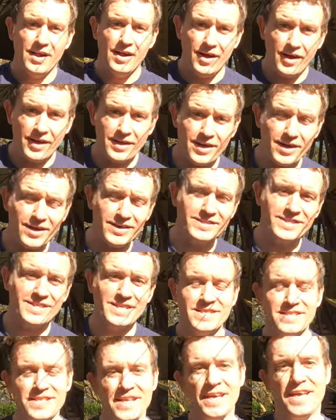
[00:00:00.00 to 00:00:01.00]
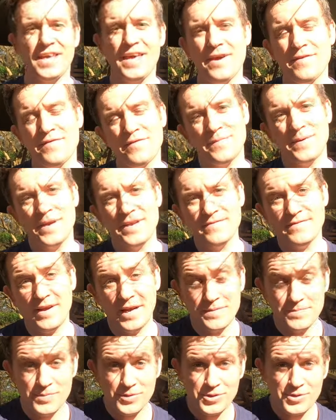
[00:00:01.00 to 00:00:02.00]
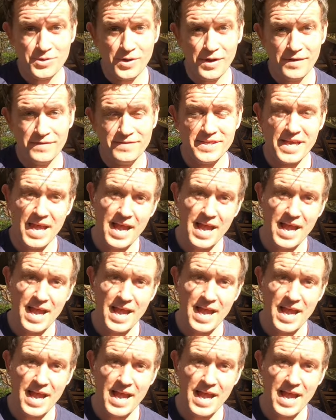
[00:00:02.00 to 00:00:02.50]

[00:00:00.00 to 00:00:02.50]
Hi guys, it's Nick here from Hidden Valley Bushcraft,